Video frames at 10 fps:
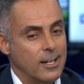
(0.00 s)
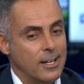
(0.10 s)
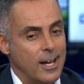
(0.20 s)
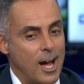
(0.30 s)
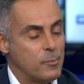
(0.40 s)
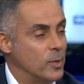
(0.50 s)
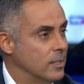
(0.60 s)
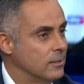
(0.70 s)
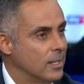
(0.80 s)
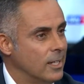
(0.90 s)

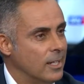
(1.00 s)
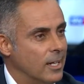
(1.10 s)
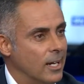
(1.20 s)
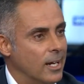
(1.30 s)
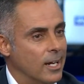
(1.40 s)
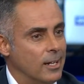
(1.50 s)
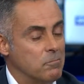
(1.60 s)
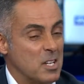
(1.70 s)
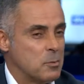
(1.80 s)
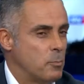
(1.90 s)
happen
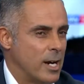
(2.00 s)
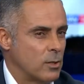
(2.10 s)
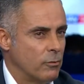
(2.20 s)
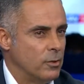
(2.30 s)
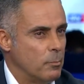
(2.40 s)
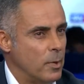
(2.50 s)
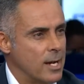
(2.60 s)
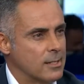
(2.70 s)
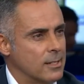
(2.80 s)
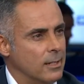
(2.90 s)
is part of the
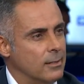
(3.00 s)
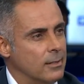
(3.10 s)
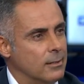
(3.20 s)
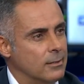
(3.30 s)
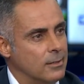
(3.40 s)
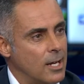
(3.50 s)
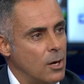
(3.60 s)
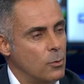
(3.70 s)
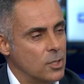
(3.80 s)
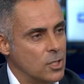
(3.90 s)
past, and now
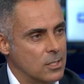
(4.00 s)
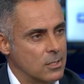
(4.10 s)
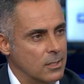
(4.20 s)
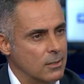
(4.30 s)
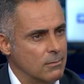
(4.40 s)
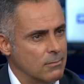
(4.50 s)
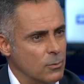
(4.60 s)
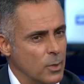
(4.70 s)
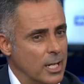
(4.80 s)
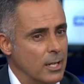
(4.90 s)
we
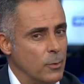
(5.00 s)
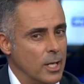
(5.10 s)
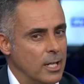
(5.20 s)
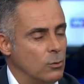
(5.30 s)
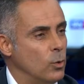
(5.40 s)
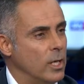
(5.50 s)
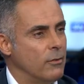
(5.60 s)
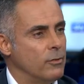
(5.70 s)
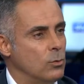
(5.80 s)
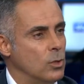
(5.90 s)
need to
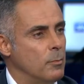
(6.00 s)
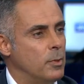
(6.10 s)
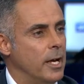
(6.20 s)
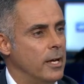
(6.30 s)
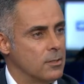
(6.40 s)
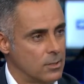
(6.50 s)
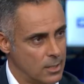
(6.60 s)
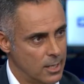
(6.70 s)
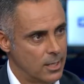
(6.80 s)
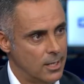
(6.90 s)
give to the players
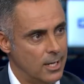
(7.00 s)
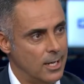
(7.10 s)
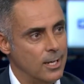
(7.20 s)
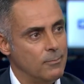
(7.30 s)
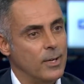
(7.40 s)
a